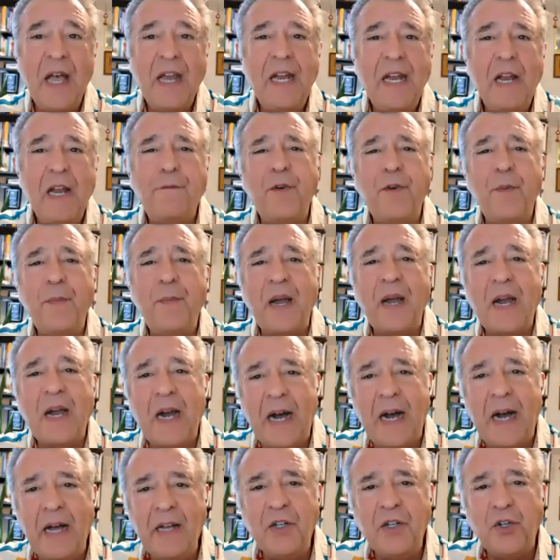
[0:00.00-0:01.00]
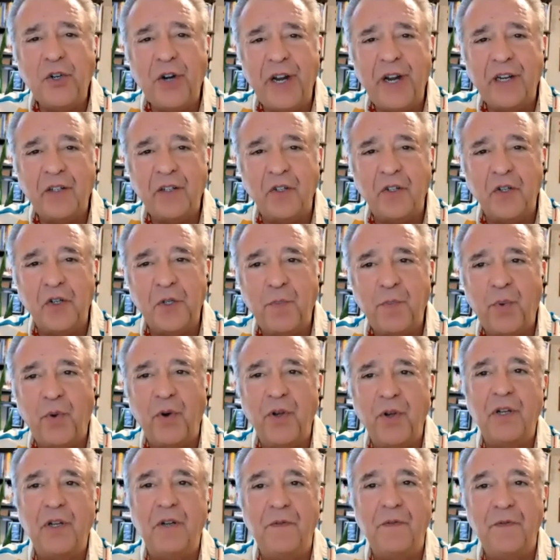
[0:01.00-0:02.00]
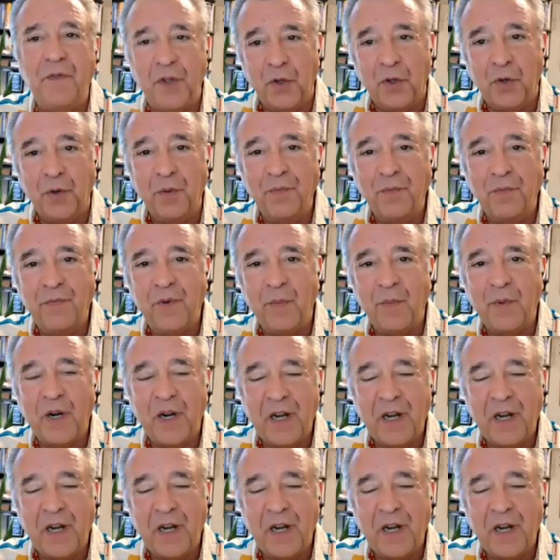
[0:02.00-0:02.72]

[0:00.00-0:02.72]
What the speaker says: Now, from a contractor's point of view, from a